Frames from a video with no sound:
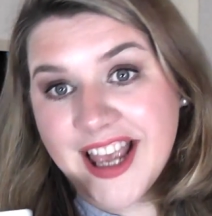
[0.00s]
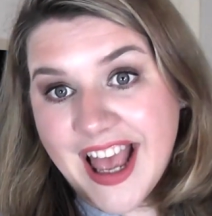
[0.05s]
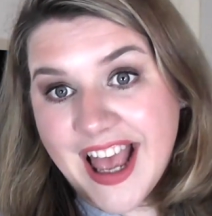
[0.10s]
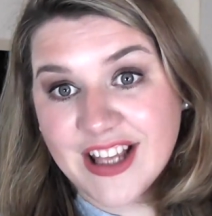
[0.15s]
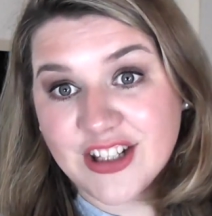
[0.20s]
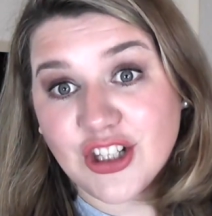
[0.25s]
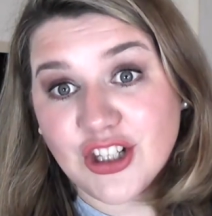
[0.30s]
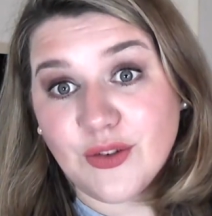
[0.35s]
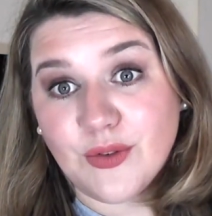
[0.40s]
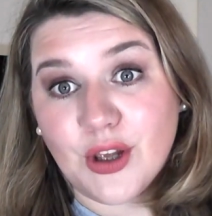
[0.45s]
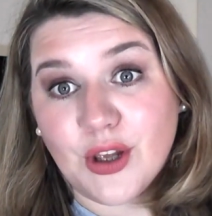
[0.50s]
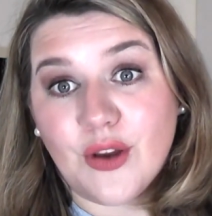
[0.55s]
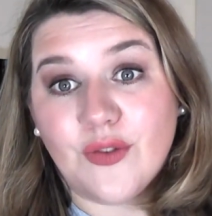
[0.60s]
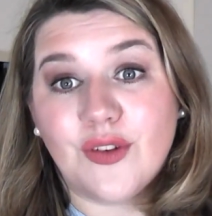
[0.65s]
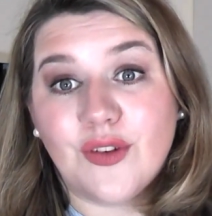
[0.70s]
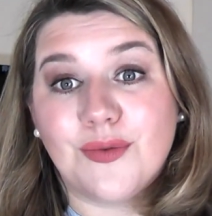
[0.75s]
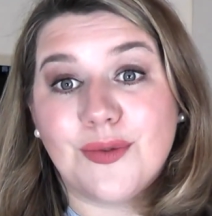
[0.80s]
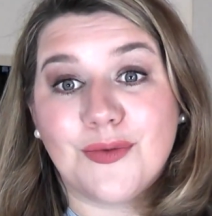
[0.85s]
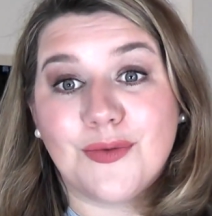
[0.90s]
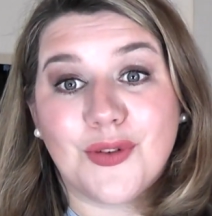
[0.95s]
as you know if
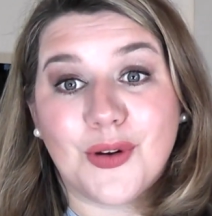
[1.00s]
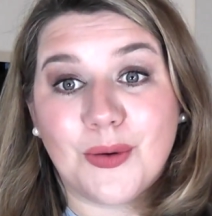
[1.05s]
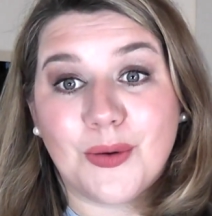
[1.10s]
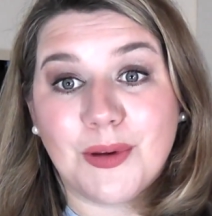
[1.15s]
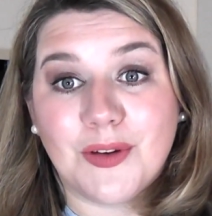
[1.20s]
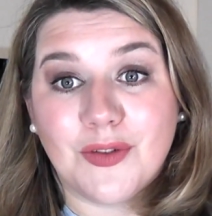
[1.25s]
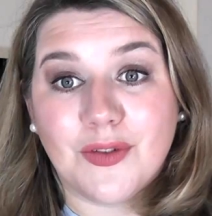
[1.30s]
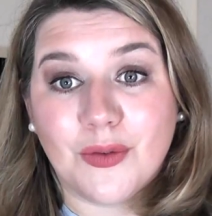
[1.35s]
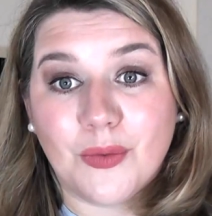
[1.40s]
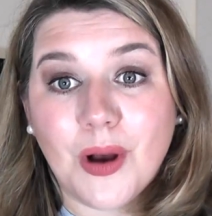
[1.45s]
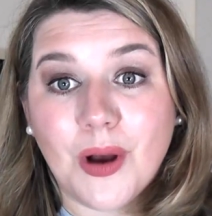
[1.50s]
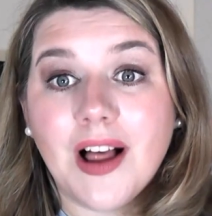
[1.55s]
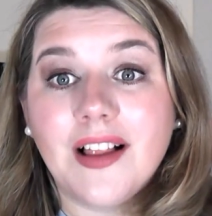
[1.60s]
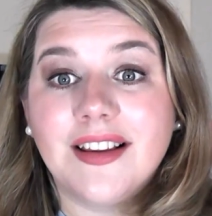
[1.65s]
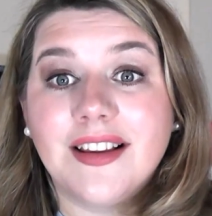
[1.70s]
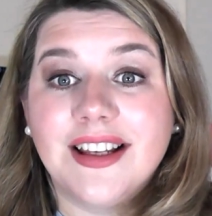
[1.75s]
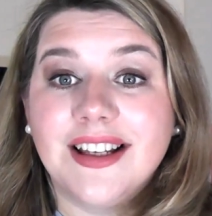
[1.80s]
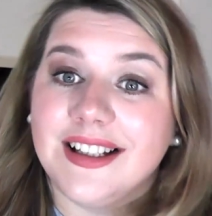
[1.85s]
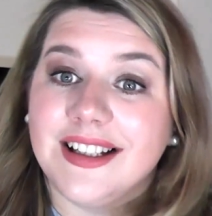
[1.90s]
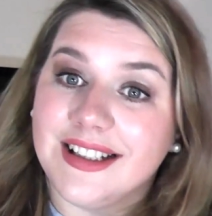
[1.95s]
you've been following me for a while,